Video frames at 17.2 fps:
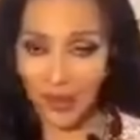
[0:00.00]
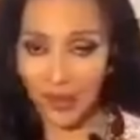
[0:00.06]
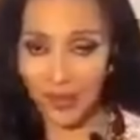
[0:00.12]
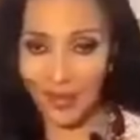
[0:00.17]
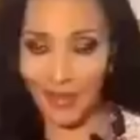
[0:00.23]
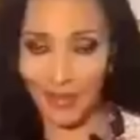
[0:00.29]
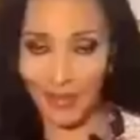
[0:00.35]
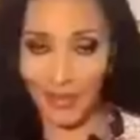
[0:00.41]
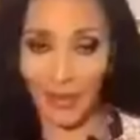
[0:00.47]

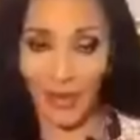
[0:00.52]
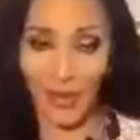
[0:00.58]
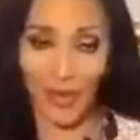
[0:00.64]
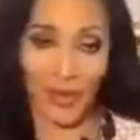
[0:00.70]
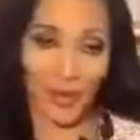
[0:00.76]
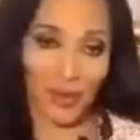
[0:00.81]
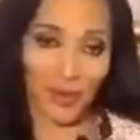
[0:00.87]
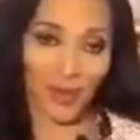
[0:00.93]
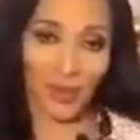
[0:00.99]
question
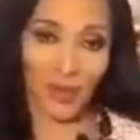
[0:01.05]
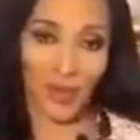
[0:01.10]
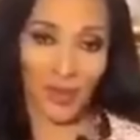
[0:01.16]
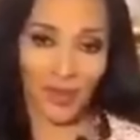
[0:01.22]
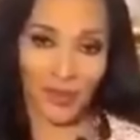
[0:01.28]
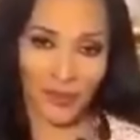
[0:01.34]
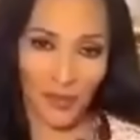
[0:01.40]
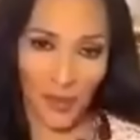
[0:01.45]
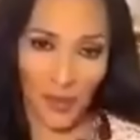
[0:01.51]
or a
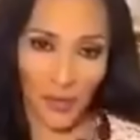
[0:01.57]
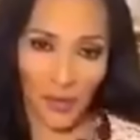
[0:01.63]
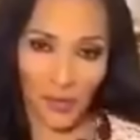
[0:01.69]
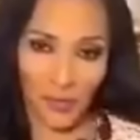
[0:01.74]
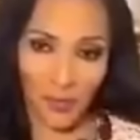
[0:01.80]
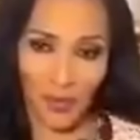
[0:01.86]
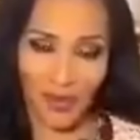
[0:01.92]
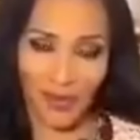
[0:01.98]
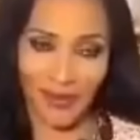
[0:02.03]

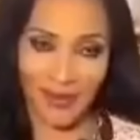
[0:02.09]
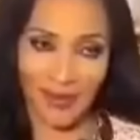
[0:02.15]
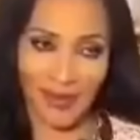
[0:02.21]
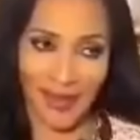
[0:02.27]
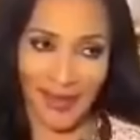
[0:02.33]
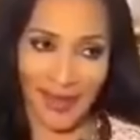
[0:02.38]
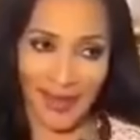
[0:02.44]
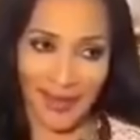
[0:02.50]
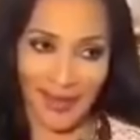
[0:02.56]
straightforward one?
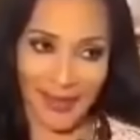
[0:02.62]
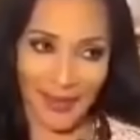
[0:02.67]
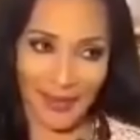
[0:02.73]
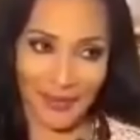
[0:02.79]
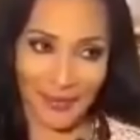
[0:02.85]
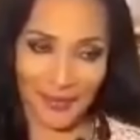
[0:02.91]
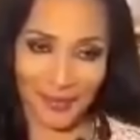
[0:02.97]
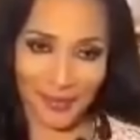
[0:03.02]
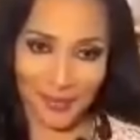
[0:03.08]

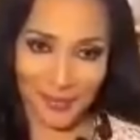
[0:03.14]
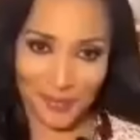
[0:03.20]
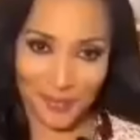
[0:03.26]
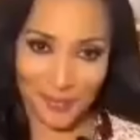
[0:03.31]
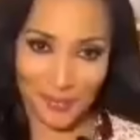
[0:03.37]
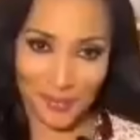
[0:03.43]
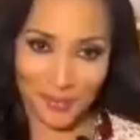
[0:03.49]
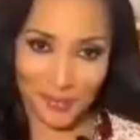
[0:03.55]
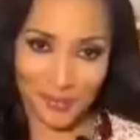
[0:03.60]
Uh,
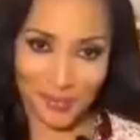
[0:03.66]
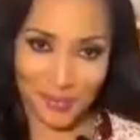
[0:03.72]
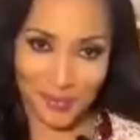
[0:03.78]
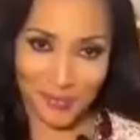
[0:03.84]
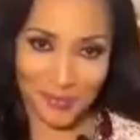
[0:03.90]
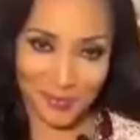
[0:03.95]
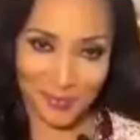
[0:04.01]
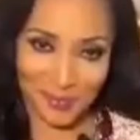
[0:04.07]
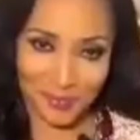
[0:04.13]
as honest
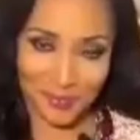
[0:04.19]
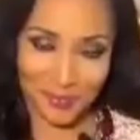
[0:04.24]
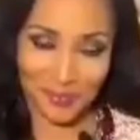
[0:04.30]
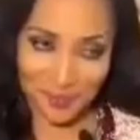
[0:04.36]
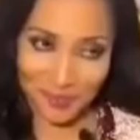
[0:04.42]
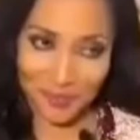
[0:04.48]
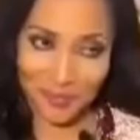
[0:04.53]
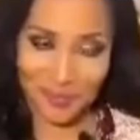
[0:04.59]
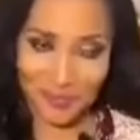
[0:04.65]
as can
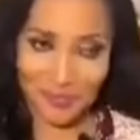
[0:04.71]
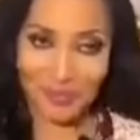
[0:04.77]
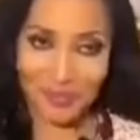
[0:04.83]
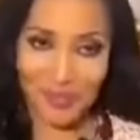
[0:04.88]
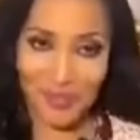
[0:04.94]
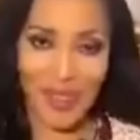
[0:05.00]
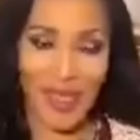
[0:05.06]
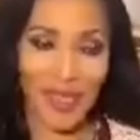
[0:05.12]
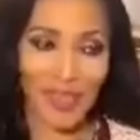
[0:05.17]
be.
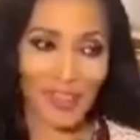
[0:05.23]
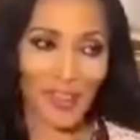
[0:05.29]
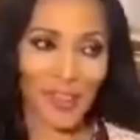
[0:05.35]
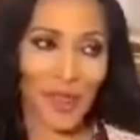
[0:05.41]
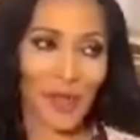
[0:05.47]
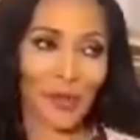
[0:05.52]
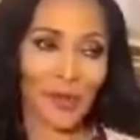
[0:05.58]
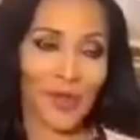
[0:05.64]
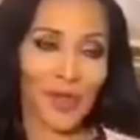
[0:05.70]

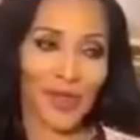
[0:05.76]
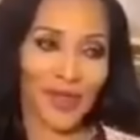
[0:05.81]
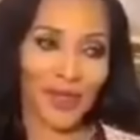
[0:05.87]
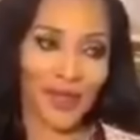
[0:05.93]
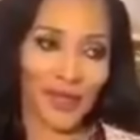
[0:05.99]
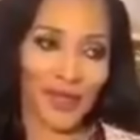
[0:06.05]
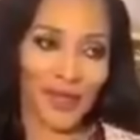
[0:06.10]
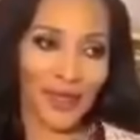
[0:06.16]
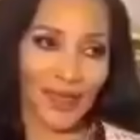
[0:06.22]
So,
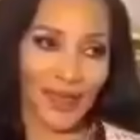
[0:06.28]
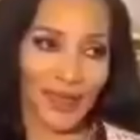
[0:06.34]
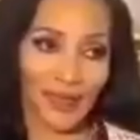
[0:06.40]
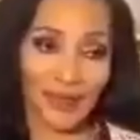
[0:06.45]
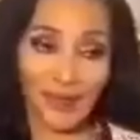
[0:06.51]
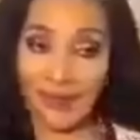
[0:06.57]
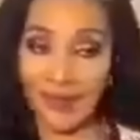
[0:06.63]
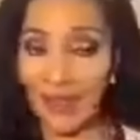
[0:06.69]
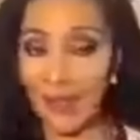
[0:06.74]
uh,
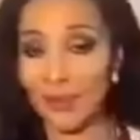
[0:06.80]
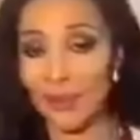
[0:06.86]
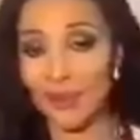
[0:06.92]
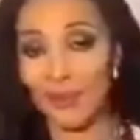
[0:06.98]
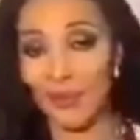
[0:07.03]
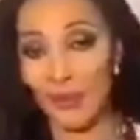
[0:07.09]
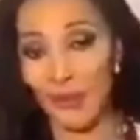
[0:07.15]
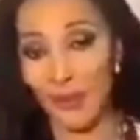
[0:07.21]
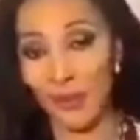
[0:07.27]

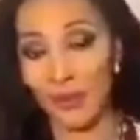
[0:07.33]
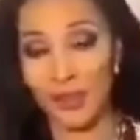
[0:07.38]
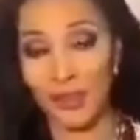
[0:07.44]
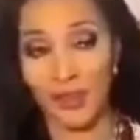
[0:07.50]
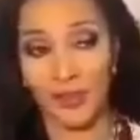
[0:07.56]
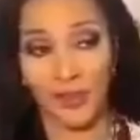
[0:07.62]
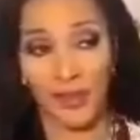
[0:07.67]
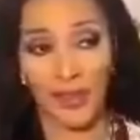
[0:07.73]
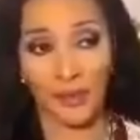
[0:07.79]
except for
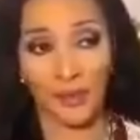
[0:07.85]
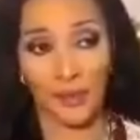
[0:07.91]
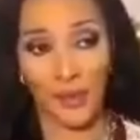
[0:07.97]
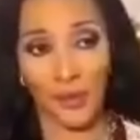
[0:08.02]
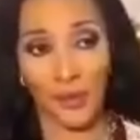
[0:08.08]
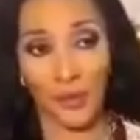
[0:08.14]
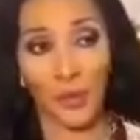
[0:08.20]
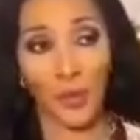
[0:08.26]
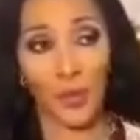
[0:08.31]
those of
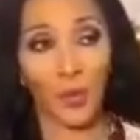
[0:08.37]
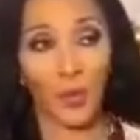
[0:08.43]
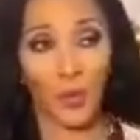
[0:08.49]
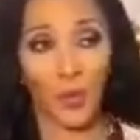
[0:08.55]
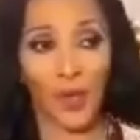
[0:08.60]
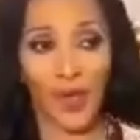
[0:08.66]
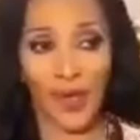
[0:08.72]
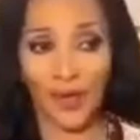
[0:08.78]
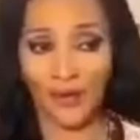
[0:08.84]
them
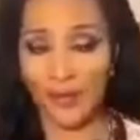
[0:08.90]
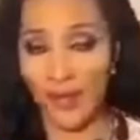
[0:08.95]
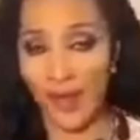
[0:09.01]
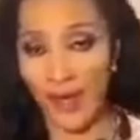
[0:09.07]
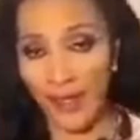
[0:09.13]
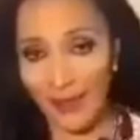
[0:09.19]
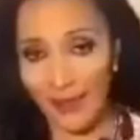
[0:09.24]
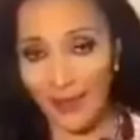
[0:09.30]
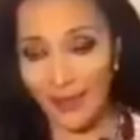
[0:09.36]
who have
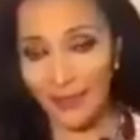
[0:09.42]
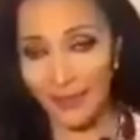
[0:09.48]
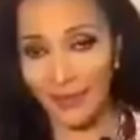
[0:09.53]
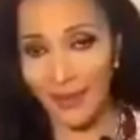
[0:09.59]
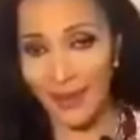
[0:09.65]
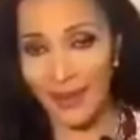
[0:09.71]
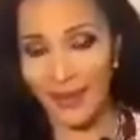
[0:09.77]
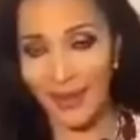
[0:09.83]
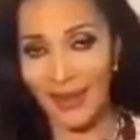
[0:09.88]

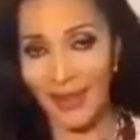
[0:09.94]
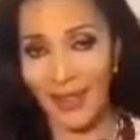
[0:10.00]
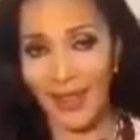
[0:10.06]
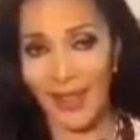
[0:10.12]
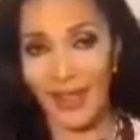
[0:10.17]
actively